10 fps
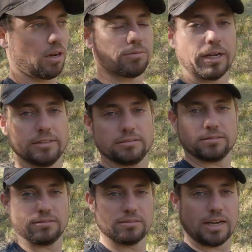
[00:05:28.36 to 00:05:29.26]
All right,
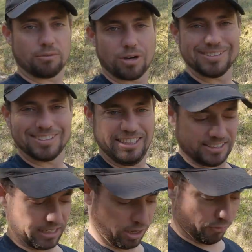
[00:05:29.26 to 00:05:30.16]
now we're on the
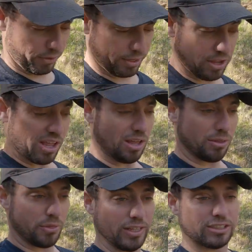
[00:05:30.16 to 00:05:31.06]
list of
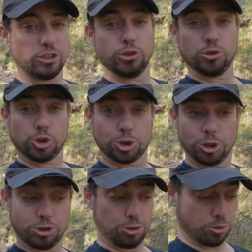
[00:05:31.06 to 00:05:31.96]
things that you
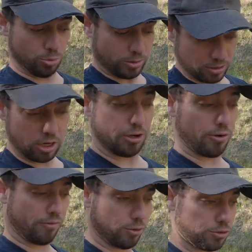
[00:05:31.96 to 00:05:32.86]
should do on
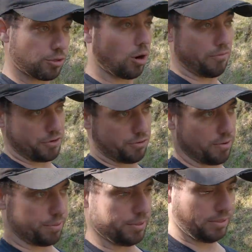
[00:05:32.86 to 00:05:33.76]
your first RV
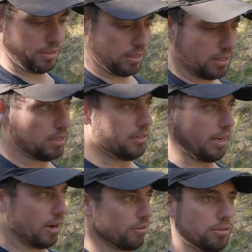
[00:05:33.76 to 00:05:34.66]
trip.
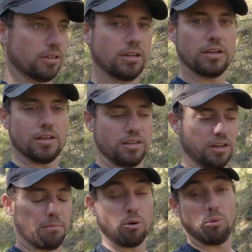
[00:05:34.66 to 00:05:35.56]
Now,
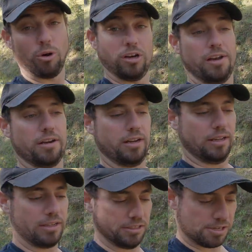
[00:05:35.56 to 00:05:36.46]
number one
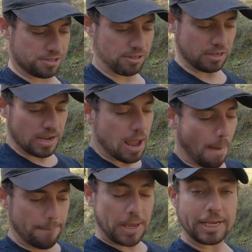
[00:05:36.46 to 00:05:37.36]
is
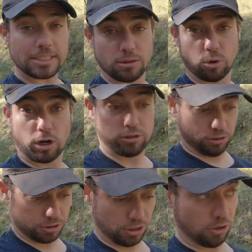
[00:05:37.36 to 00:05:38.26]
pick somewhere
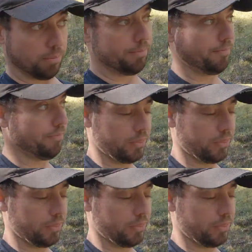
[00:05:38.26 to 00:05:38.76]
close to home.